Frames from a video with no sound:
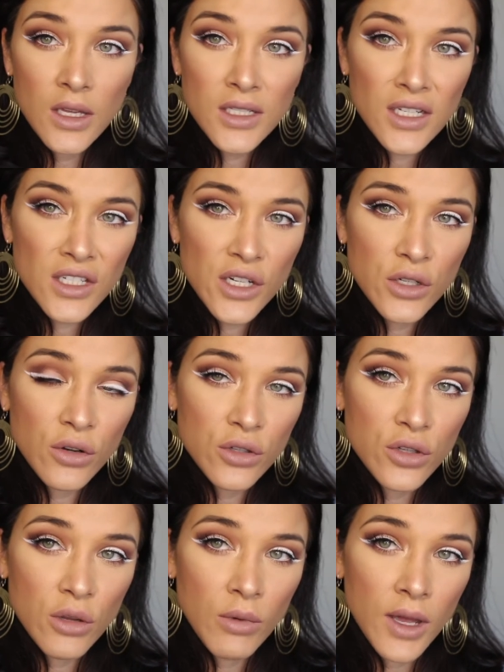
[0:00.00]
It's actually
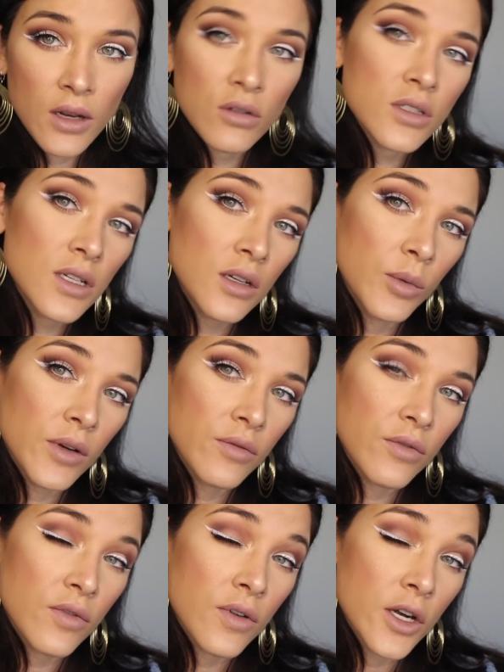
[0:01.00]
not too bad. It looks a little bit
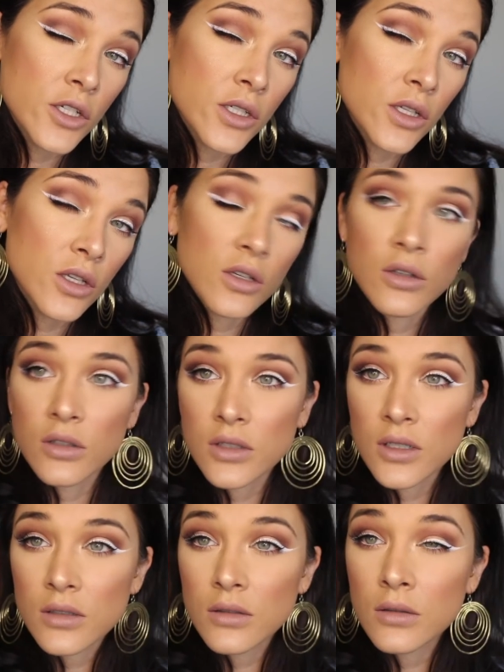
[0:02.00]
fresh and cute,
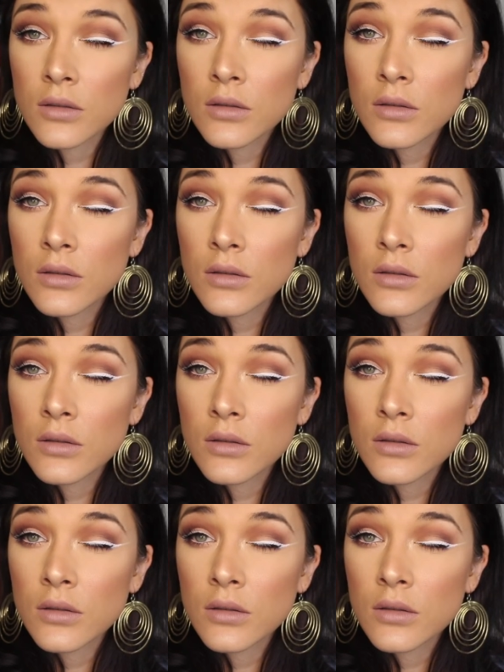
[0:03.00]
doesn't it?